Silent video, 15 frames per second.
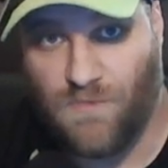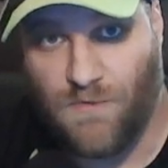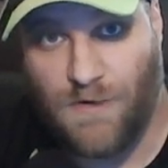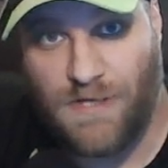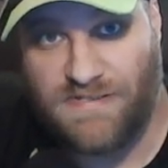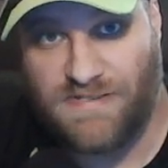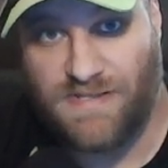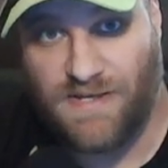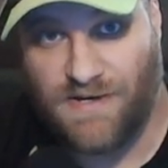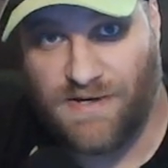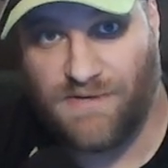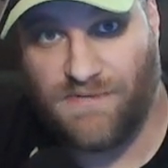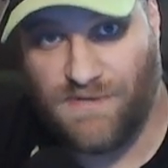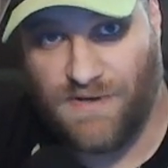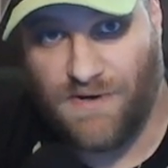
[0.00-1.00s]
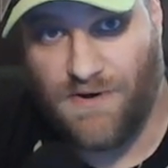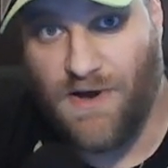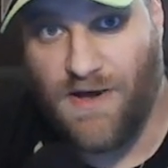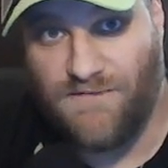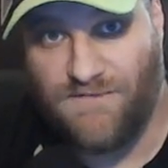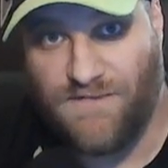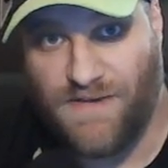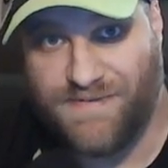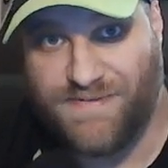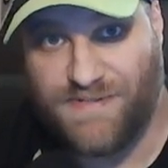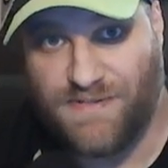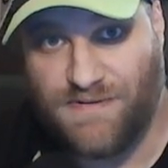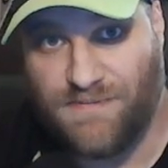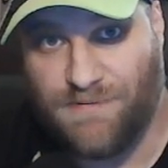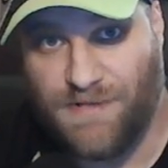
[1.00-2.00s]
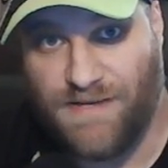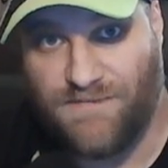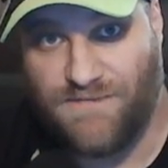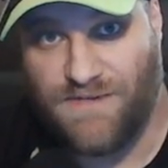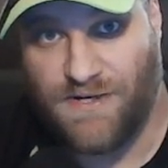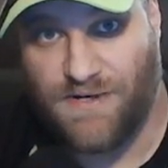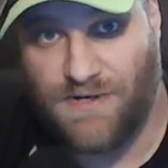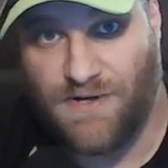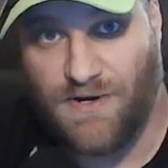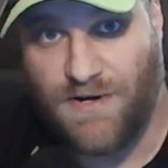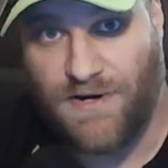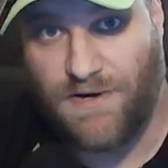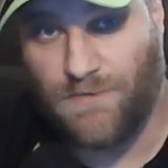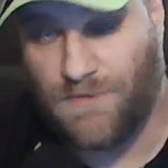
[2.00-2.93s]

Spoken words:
was their offense and the play of Derek Carr.